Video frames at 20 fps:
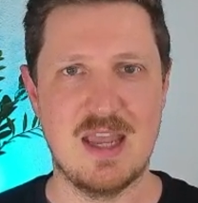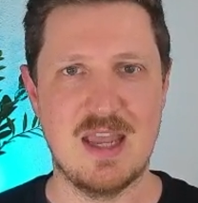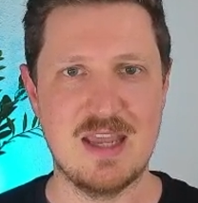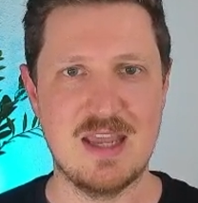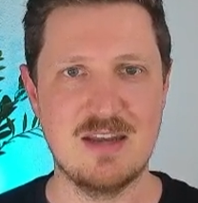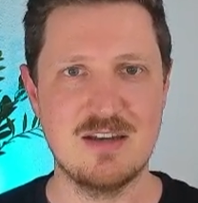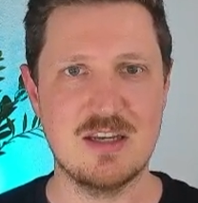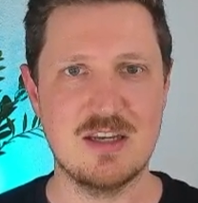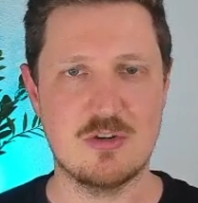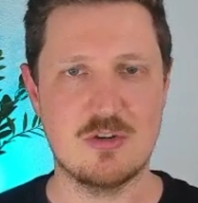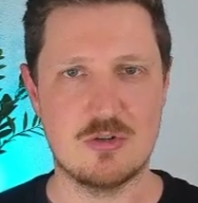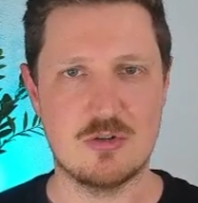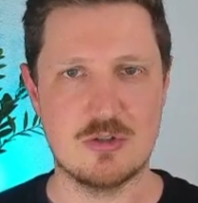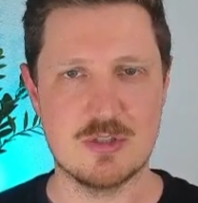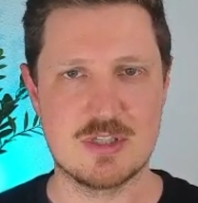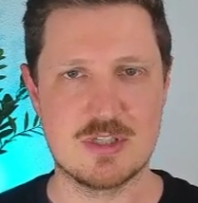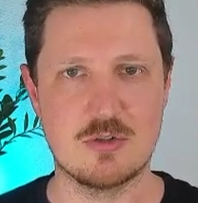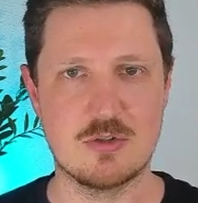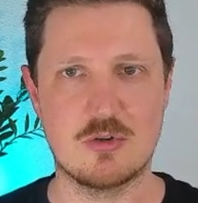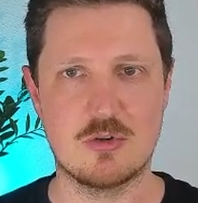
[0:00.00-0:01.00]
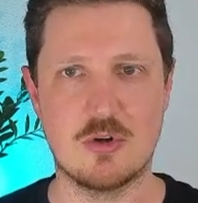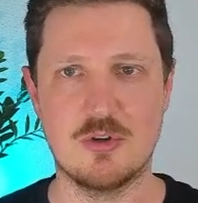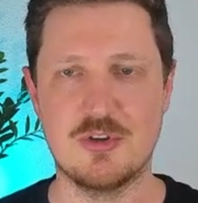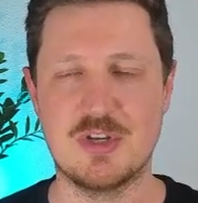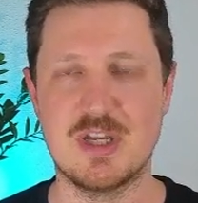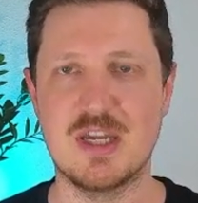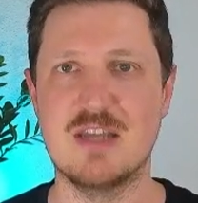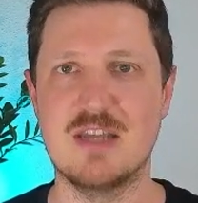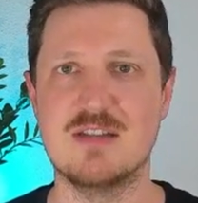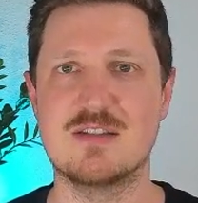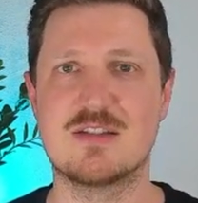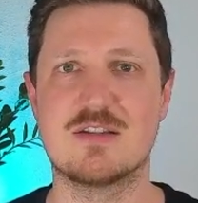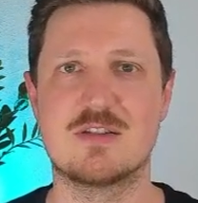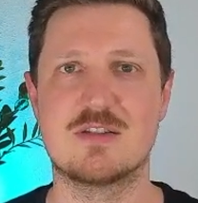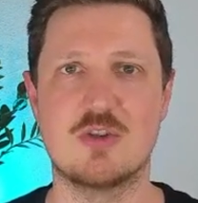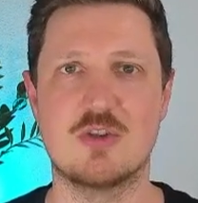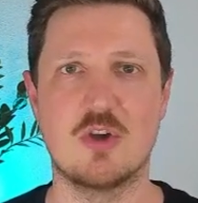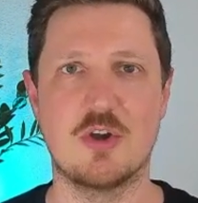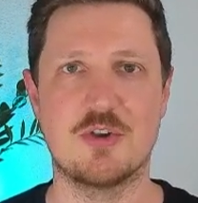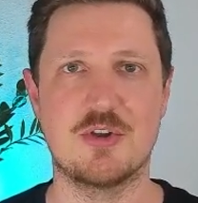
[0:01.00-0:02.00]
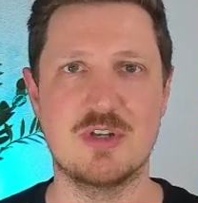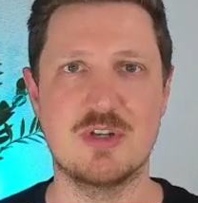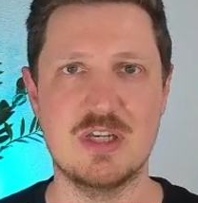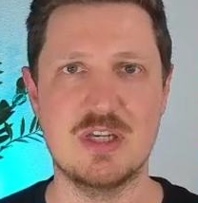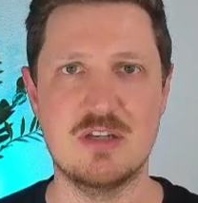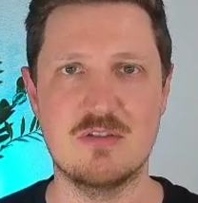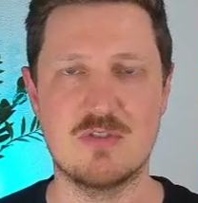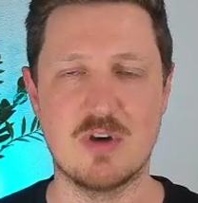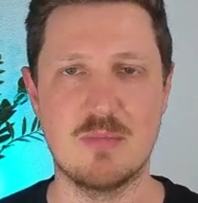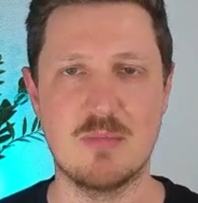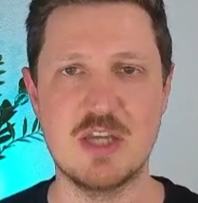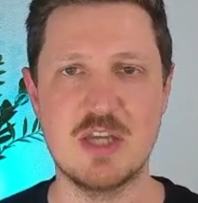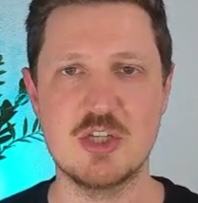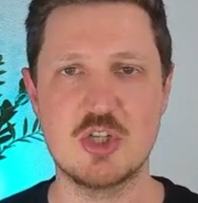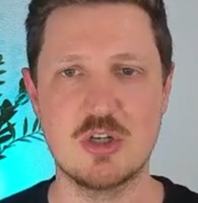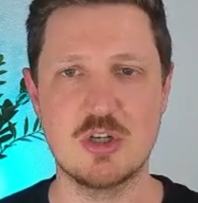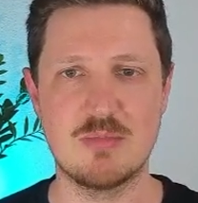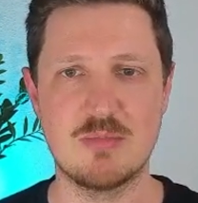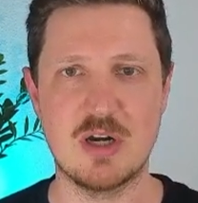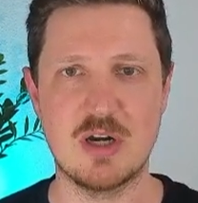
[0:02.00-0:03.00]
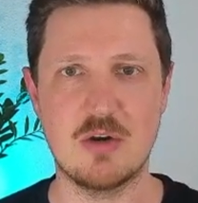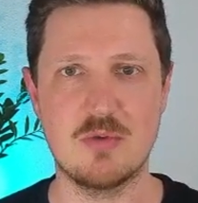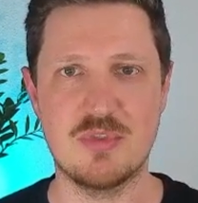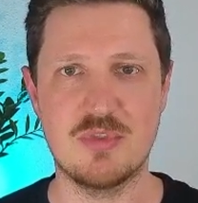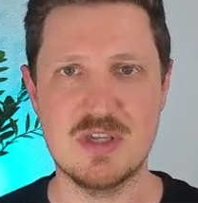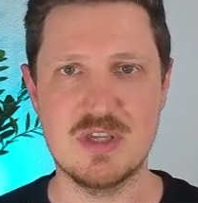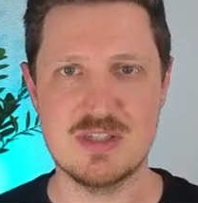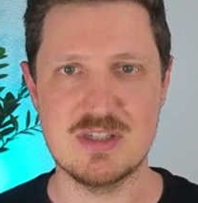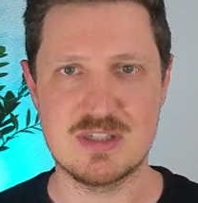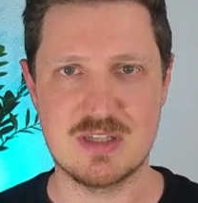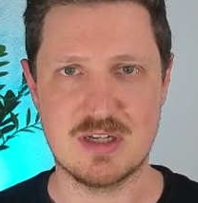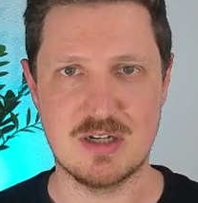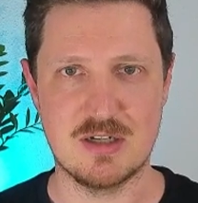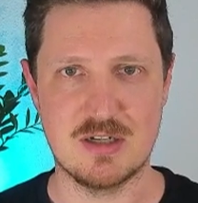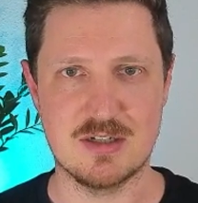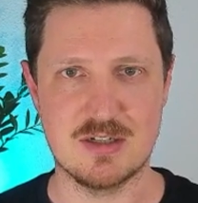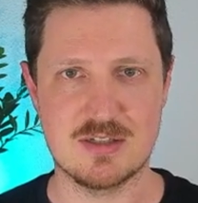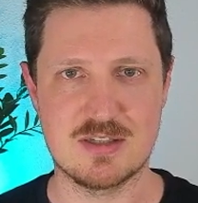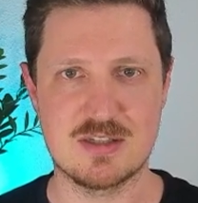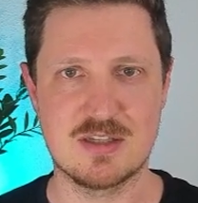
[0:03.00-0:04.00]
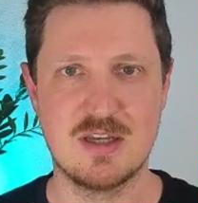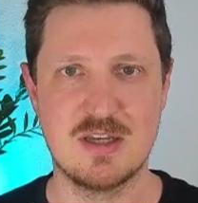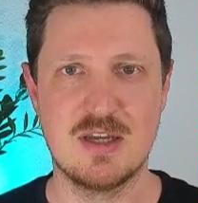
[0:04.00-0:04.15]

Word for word: and it also contains certain information about these cars,